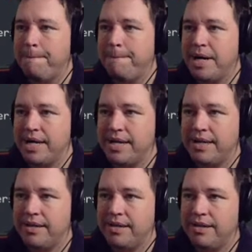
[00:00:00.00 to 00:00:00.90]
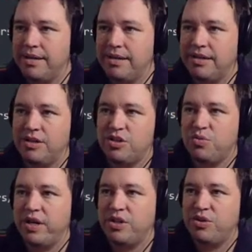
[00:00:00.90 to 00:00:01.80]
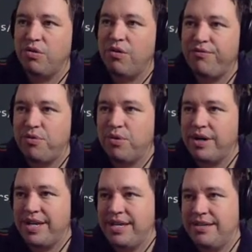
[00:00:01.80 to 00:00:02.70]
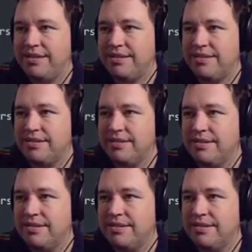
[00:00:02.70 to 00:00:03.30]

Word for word: but 2204 is.